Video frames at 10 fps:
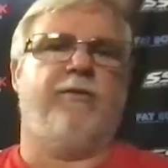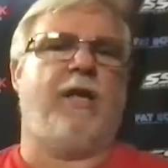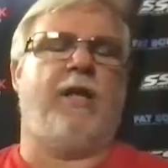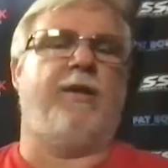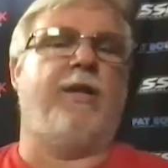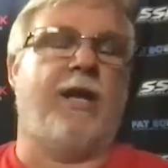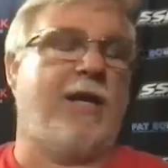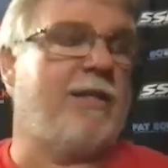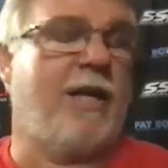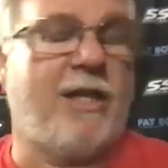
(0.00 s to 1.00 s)
I, like
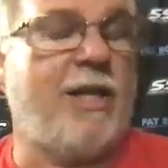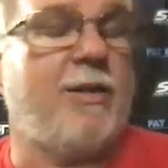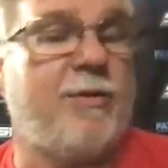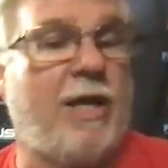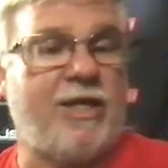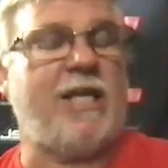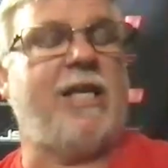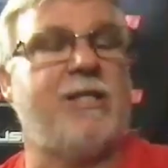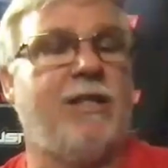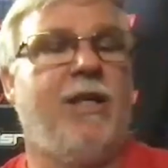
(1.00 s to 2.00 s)
I said, I think he's I think
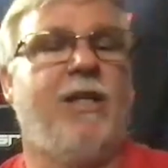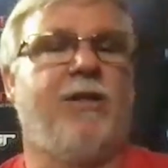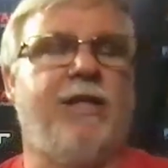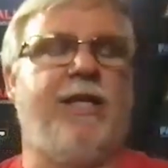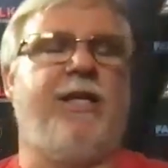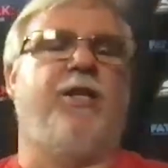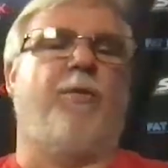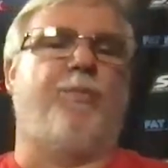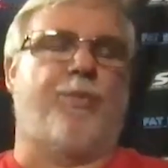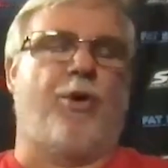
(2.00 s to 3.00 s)
he's leading
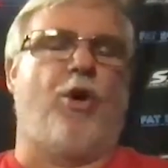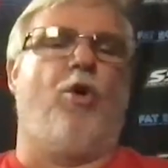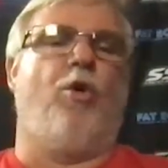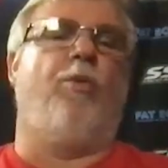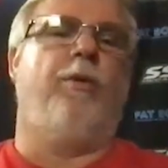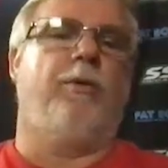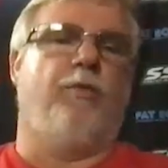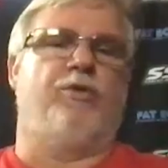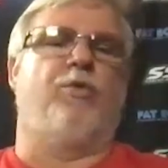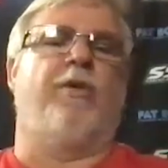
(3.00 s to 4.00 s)
the pro
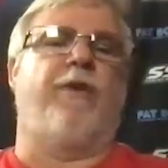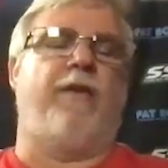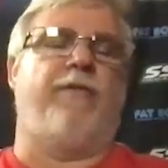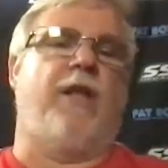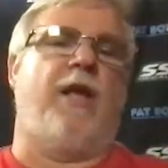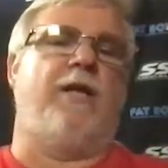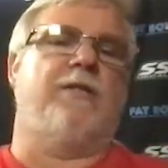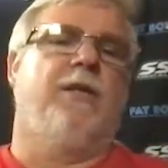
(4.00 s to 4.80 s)
125 class.